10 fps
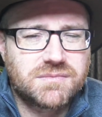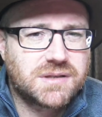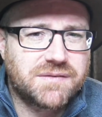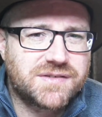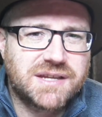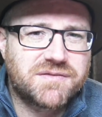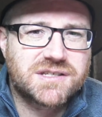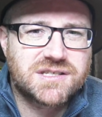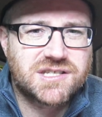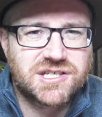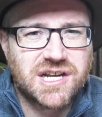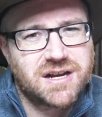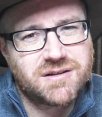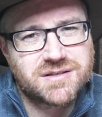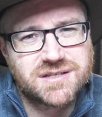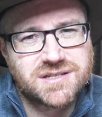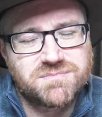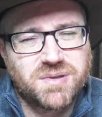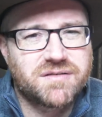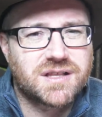given dividends to shareholders
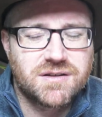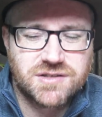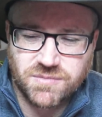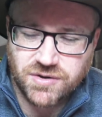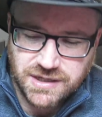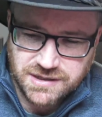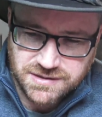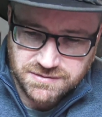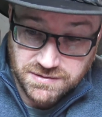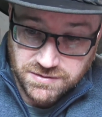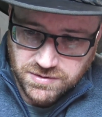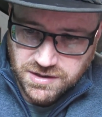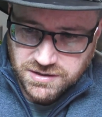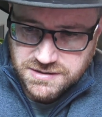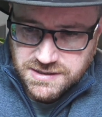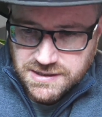and borrowed loads of money, and oh God,